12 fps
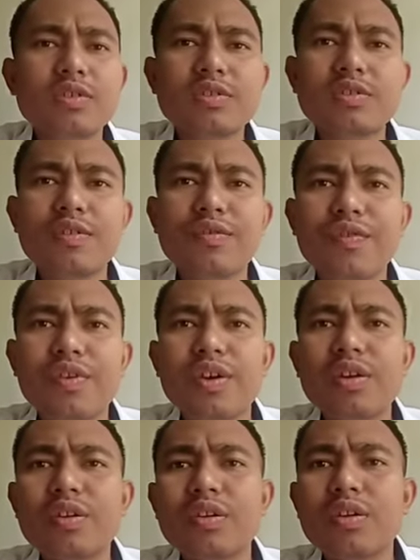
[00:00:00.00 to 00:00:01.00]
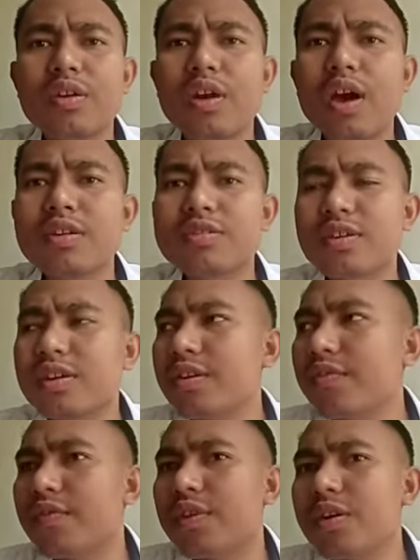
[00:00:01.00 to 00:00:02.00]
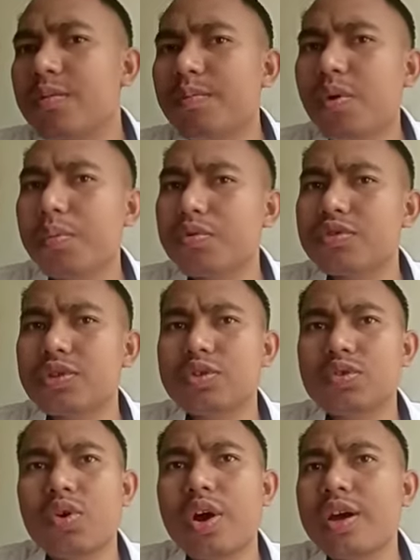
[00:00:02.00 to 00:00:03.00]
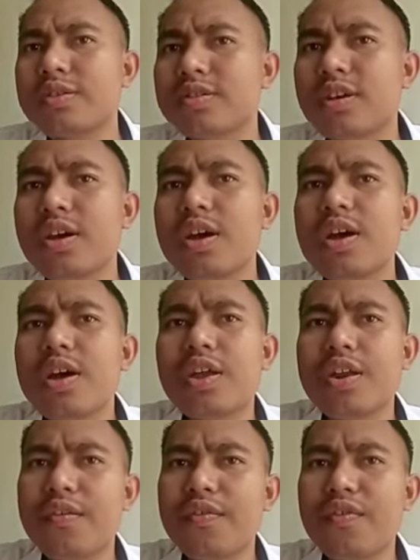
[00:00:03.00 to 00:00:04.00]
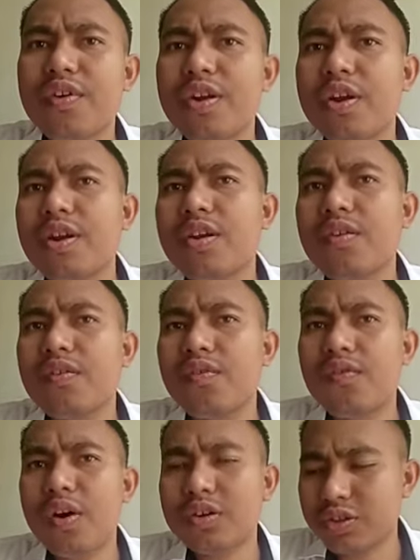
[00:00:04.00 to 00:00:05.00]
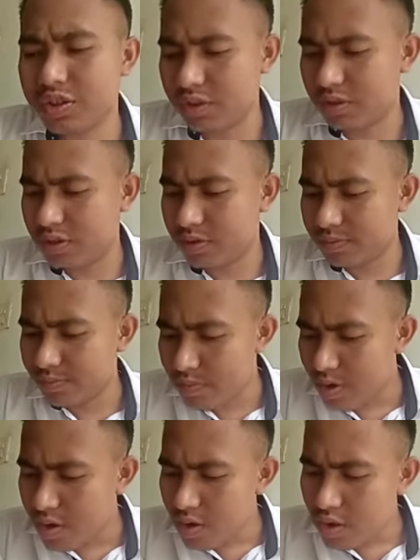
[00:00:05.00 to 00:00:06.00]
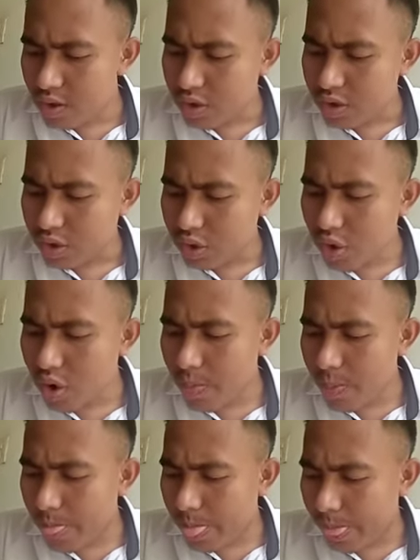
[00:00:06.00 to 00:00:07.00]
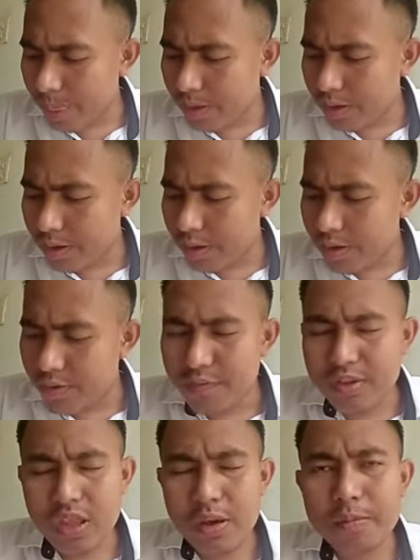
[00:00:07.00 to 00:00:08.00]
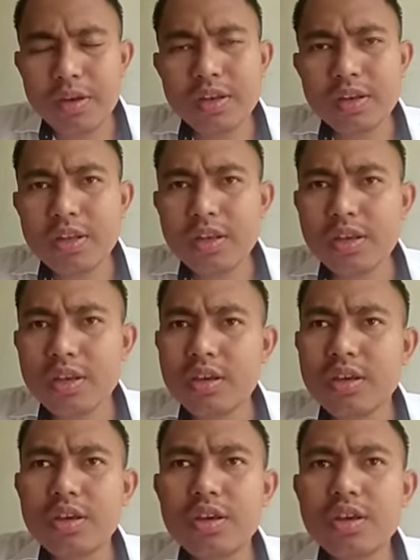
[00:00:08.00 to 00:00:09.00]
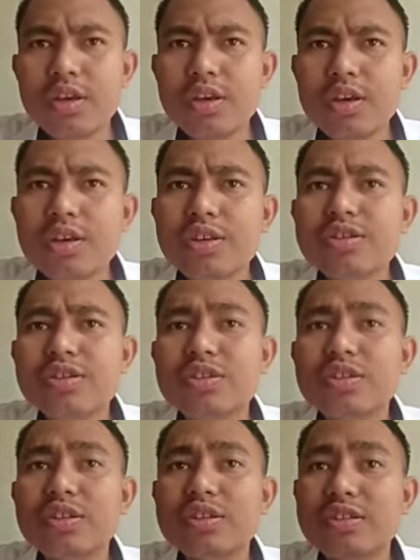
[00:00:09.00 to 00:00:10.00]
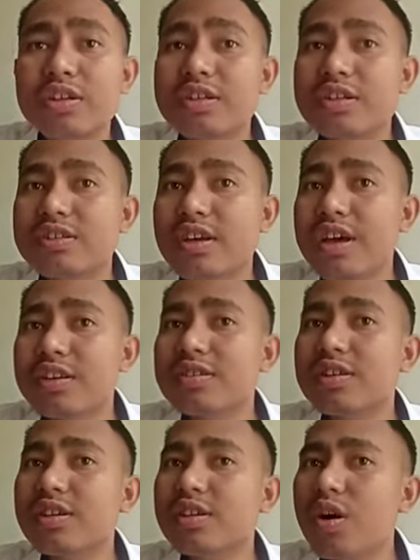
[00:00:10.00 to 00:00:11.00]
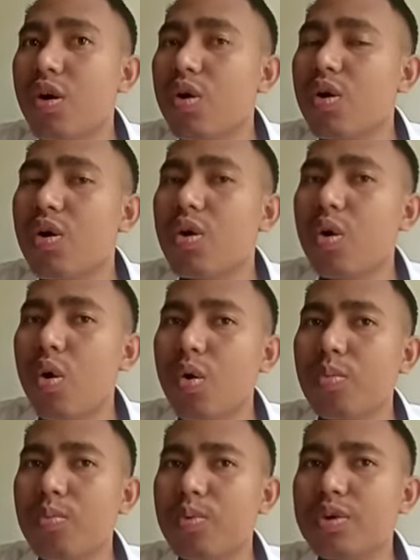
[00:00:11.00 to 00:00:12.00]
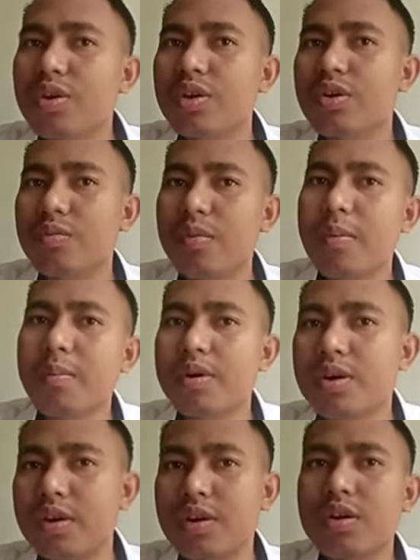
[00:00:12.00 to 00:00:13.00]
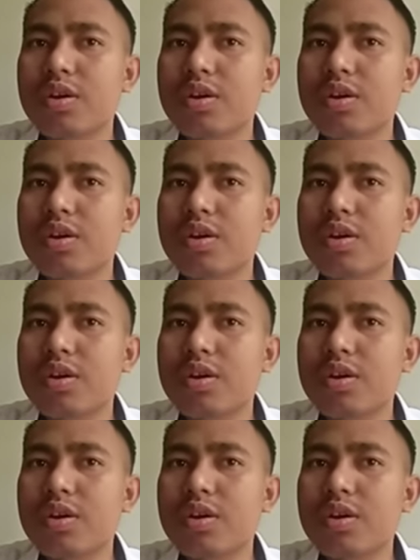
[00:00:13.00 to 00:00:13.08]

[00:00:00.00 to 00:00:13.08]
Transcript: is different, has a different purposes or has a different functions. So vitamin D is synthesized in our own body. Remember that